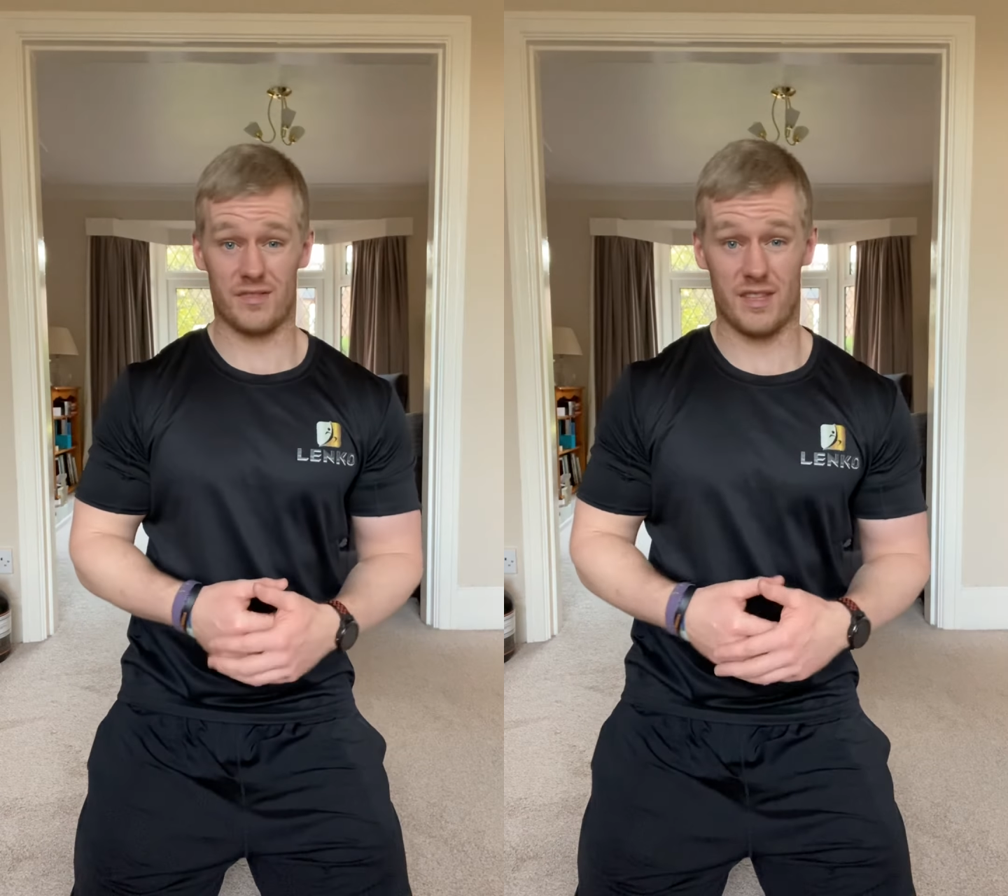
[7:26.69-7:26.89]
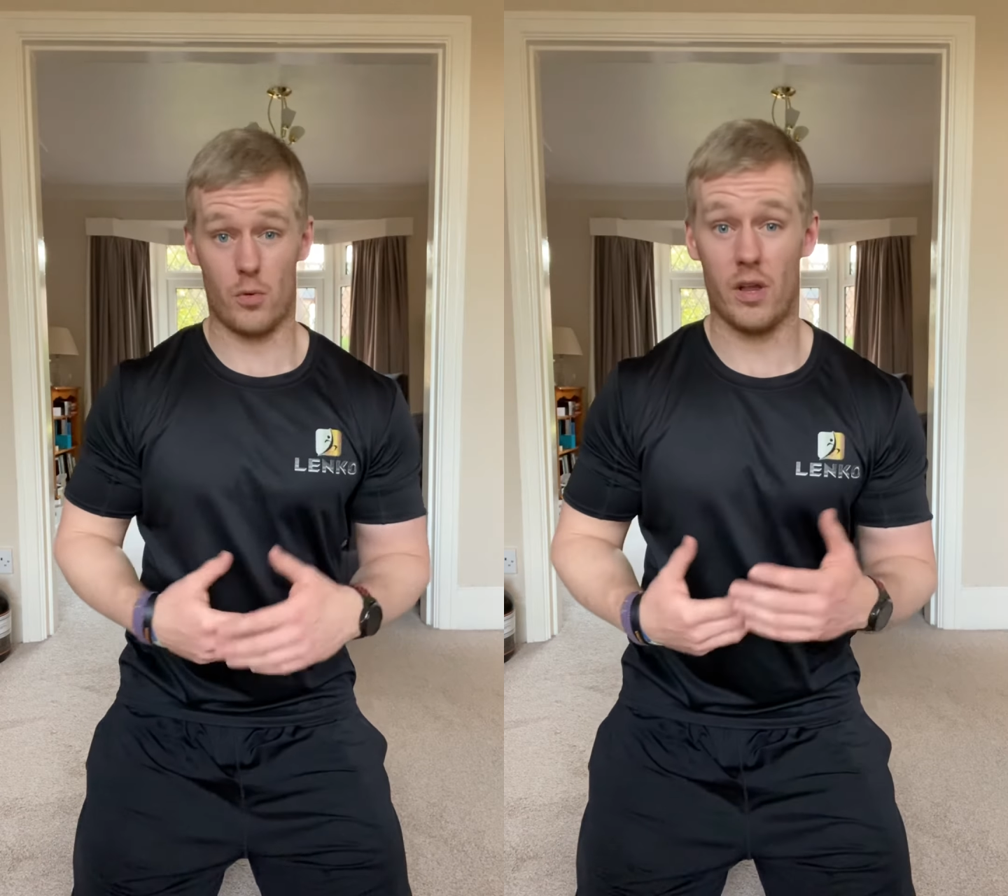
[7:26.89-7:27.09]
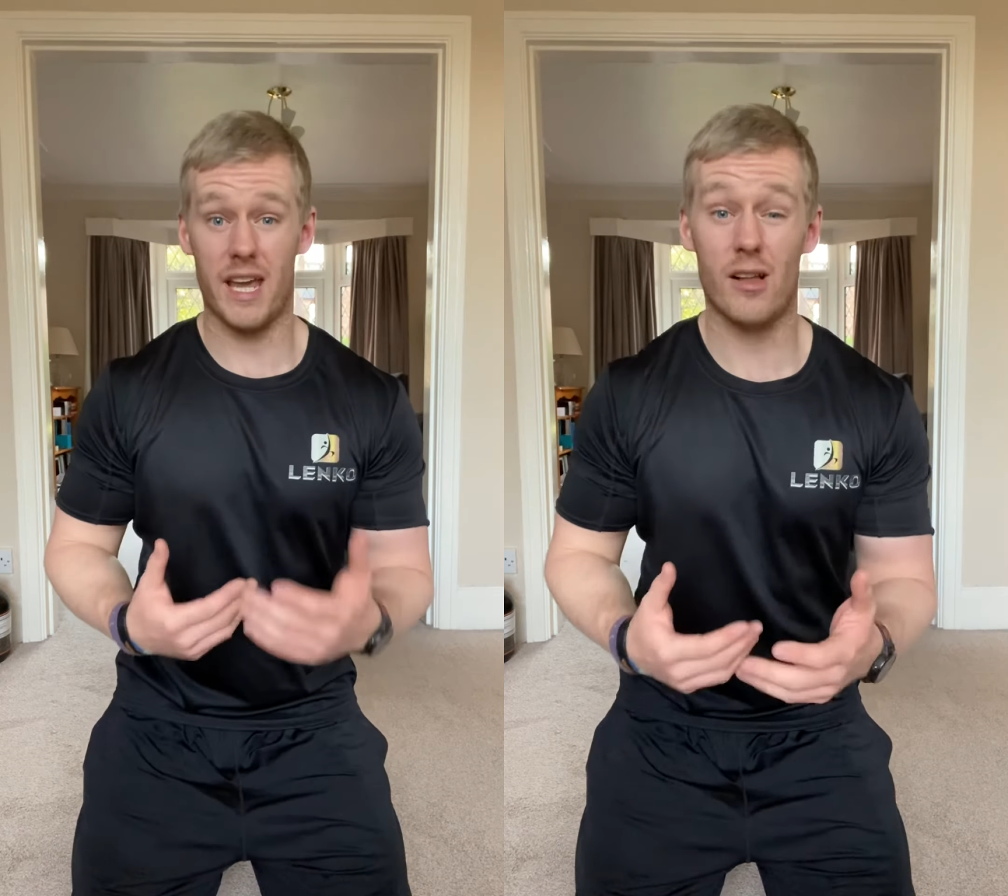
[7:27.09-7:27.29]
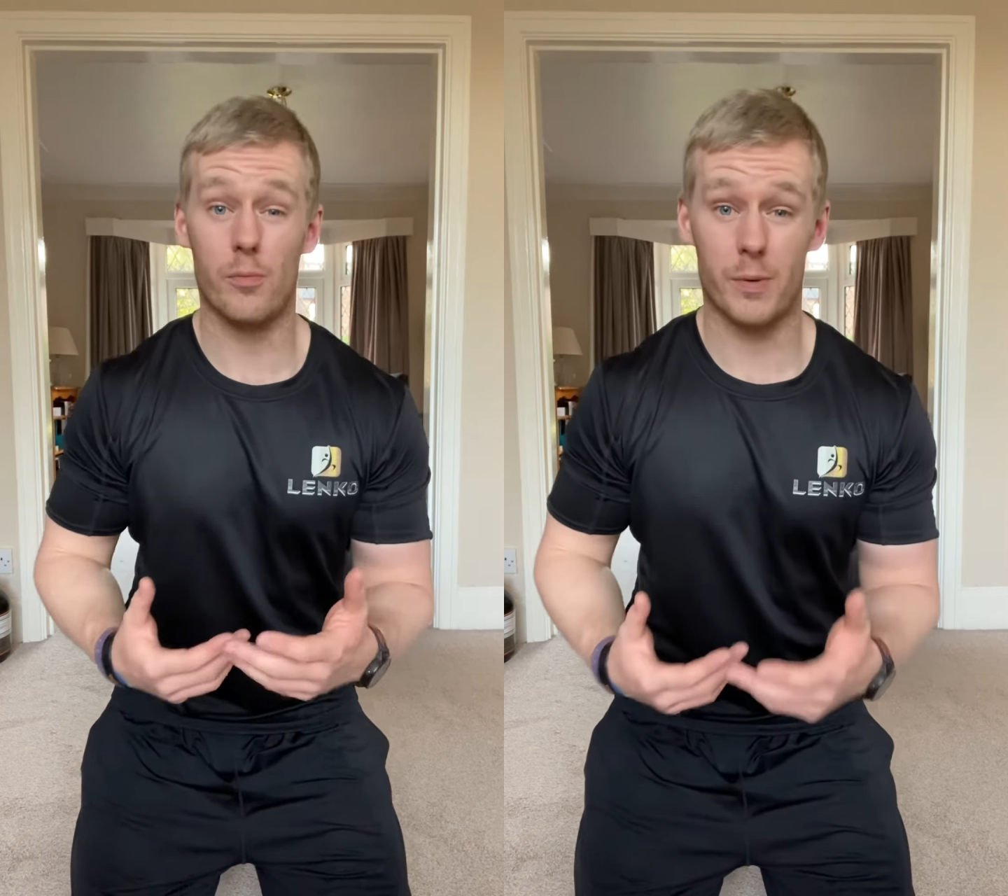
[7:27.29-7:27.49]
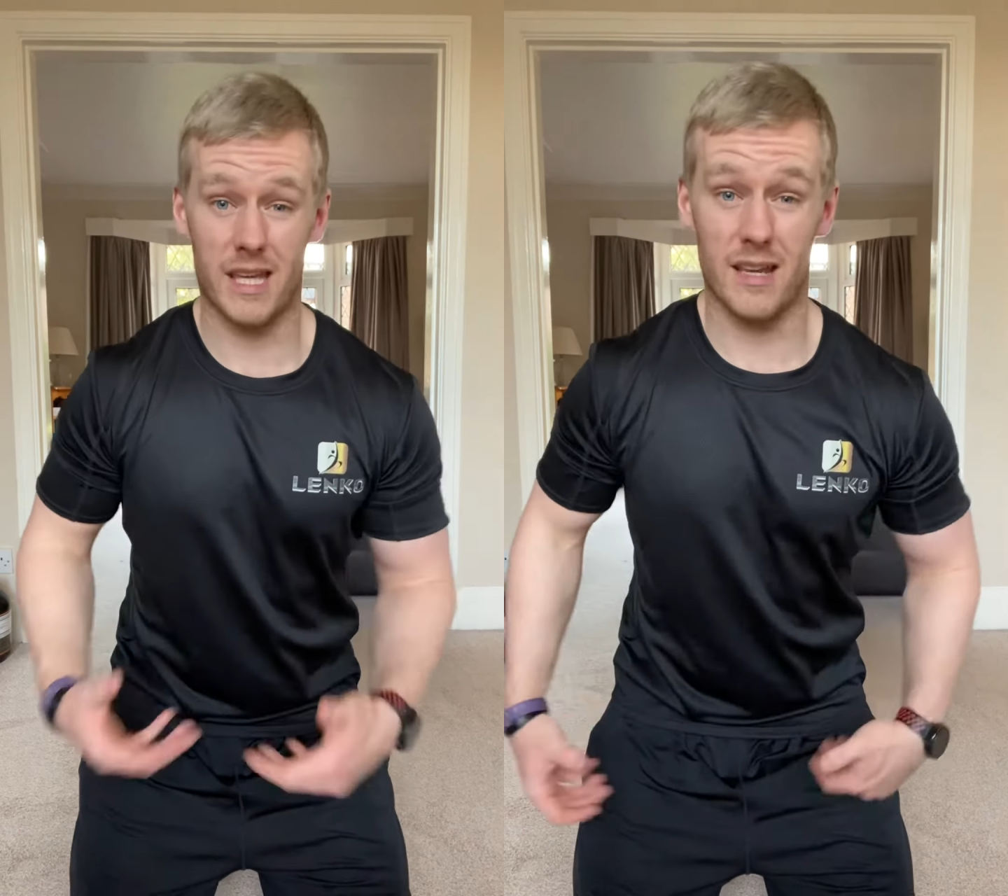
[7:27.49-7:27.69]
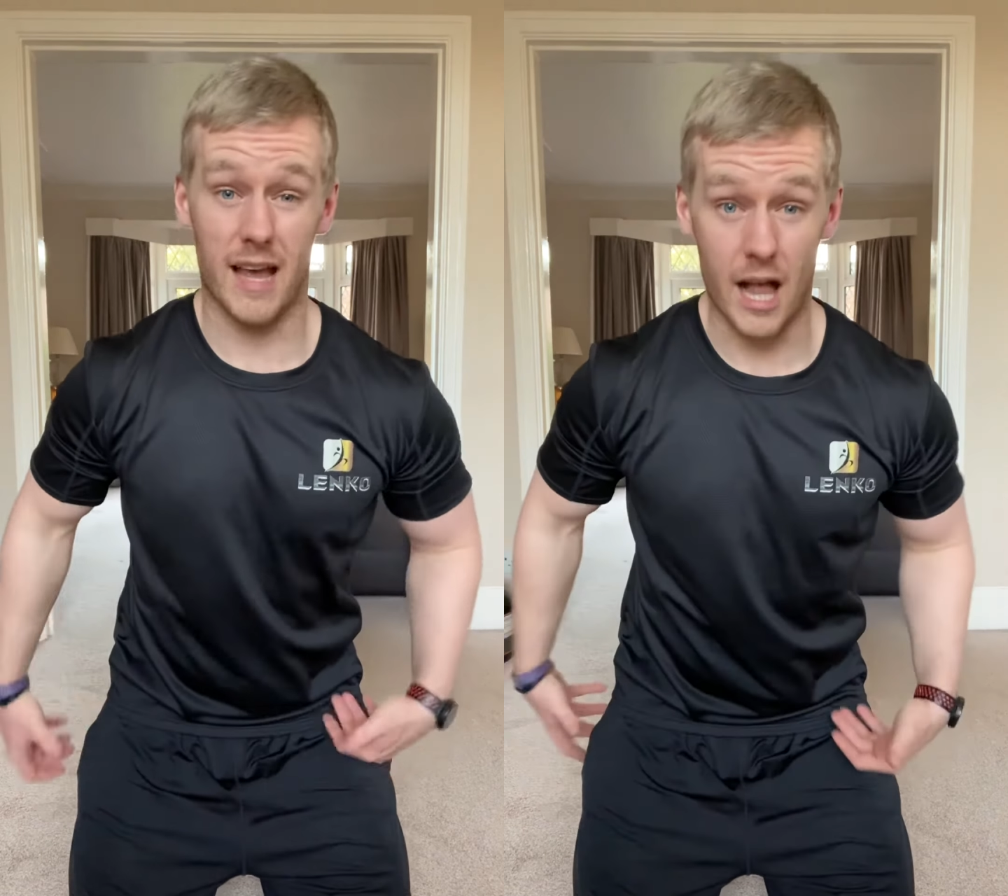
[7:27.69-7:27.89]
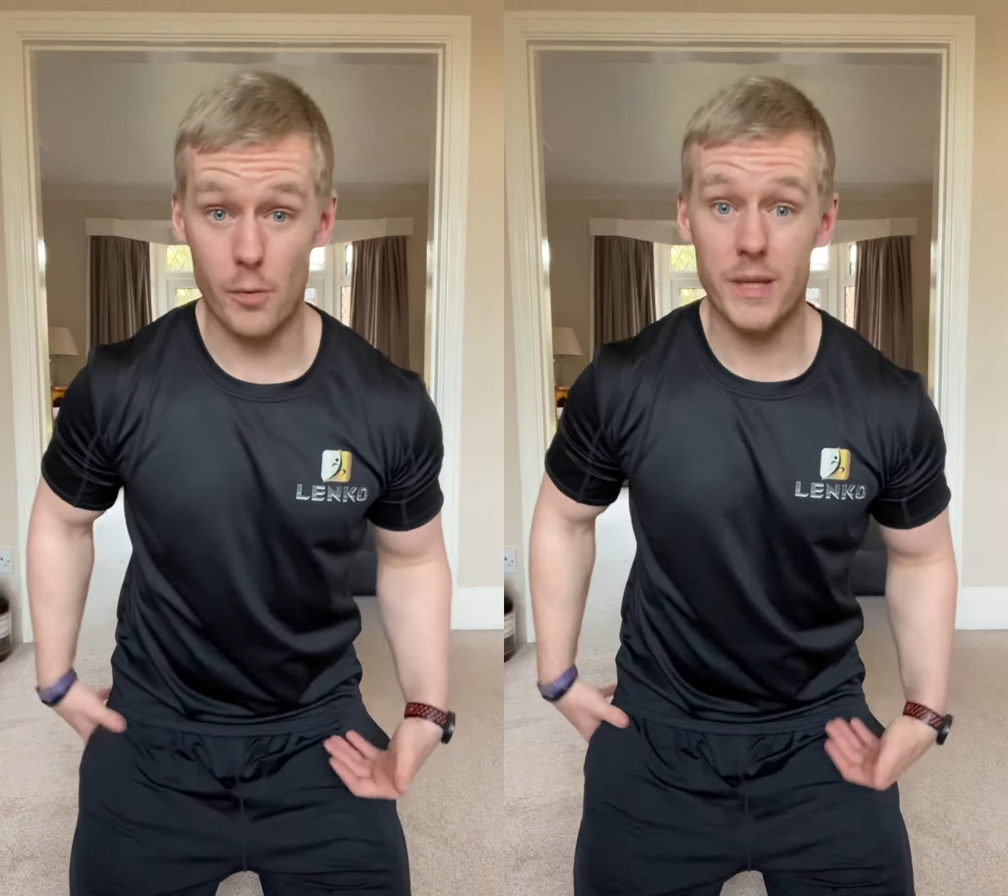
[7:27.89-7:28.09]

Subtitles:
They will help